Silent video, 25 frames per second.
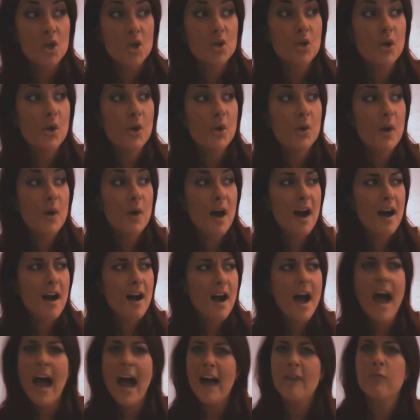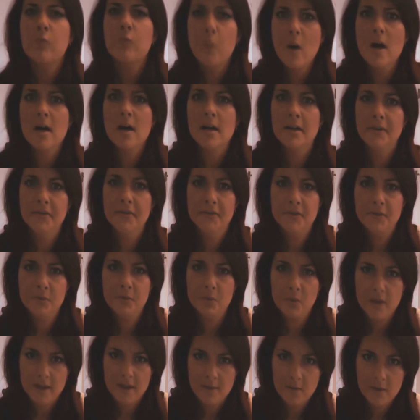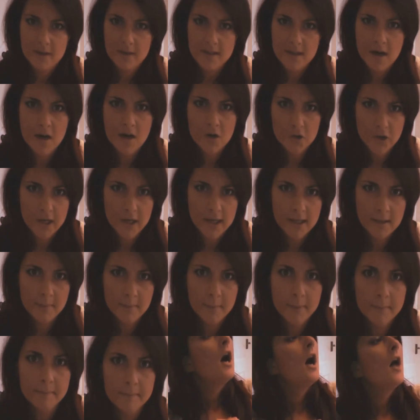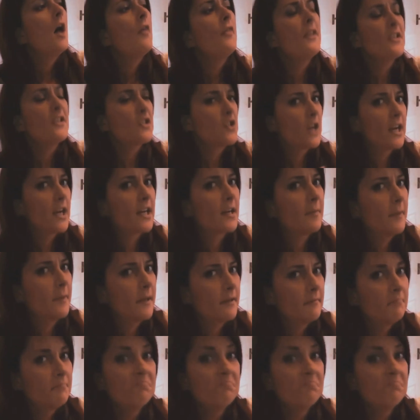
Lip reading: to have words with this young gentleman. This gentleman